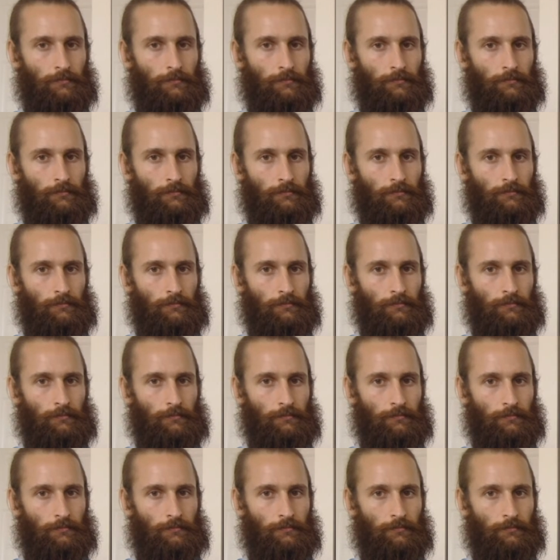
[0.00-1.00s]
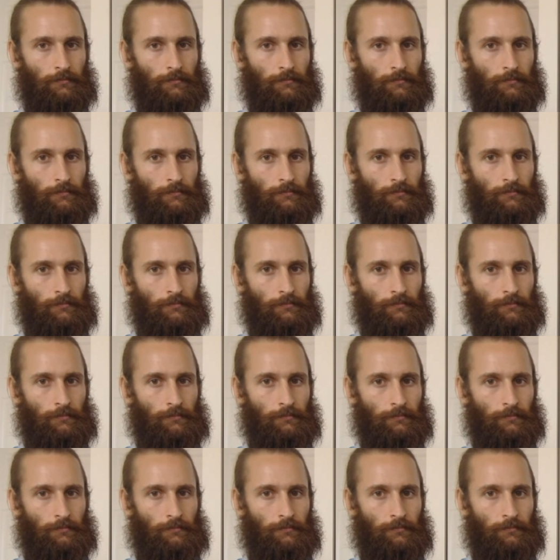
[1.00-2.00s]

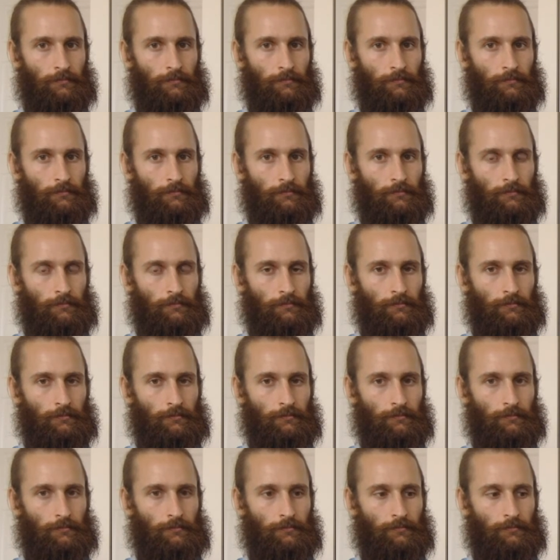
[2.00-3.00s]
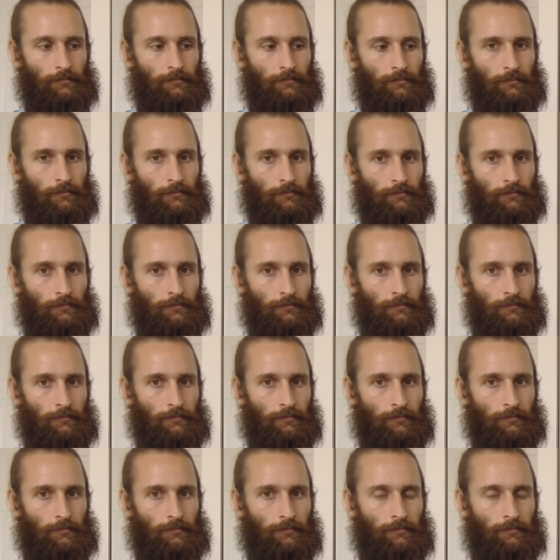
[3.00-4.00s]

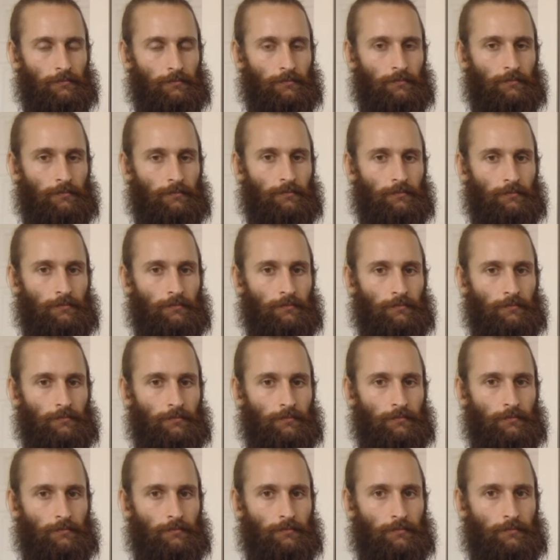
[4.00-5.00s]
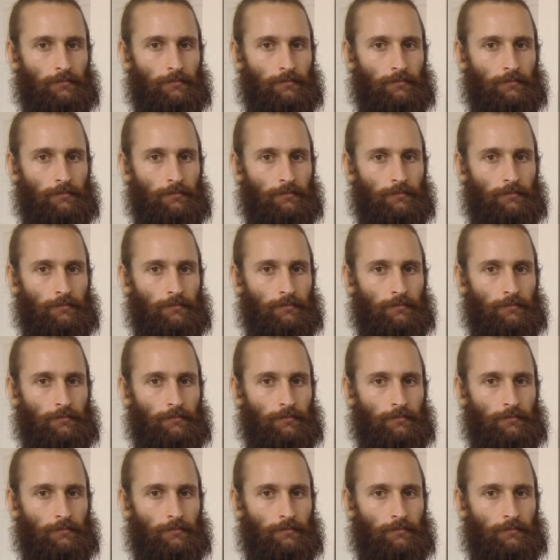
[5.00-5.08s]
No words are spoken by the person on screen.